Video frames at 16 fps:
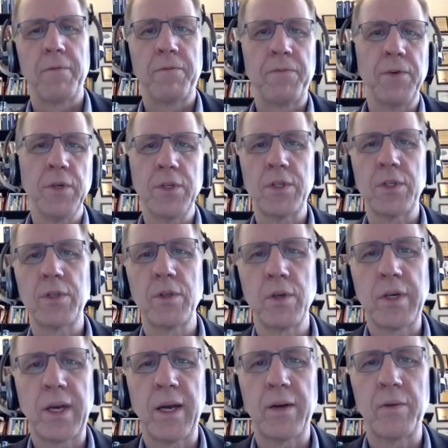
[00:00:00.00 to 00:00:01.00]
first
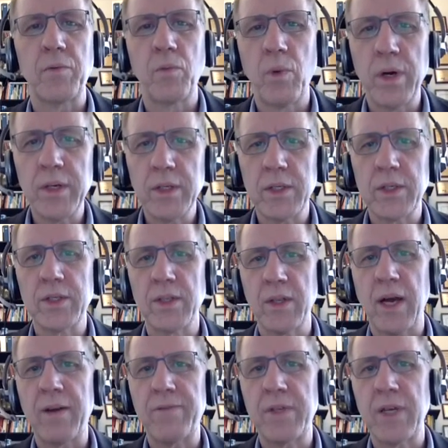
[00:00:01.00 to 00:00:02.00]
look at what is the
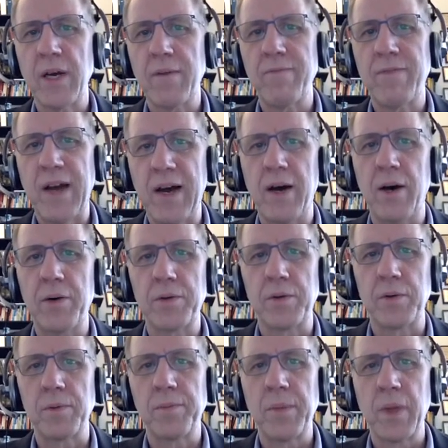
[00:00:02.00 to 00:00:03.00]
lifetime
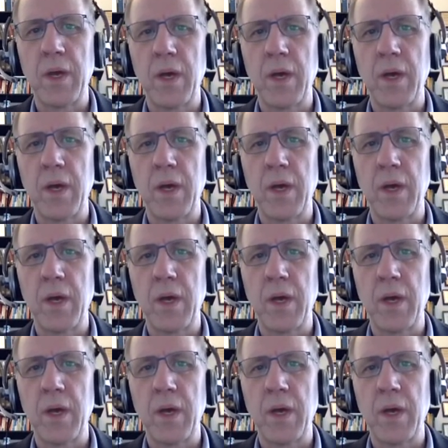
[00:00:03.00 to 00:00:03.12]
value